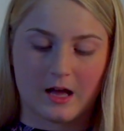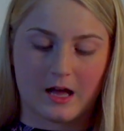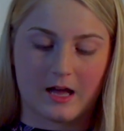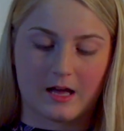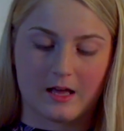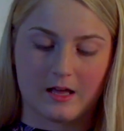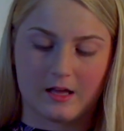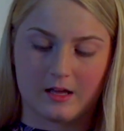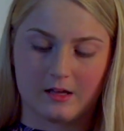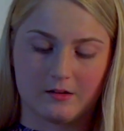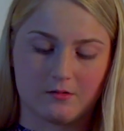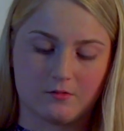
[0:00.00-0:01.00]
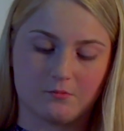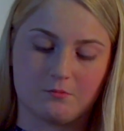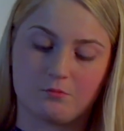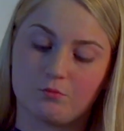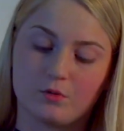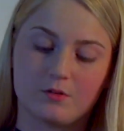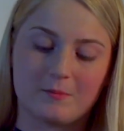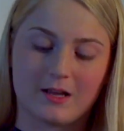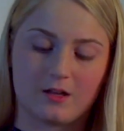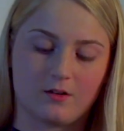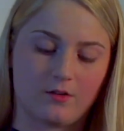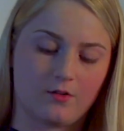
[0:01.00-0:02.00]
I would
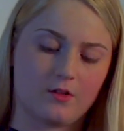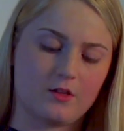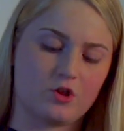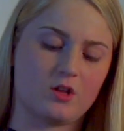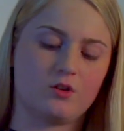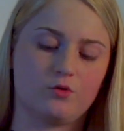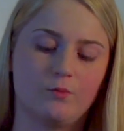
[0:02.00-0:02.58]
make a decision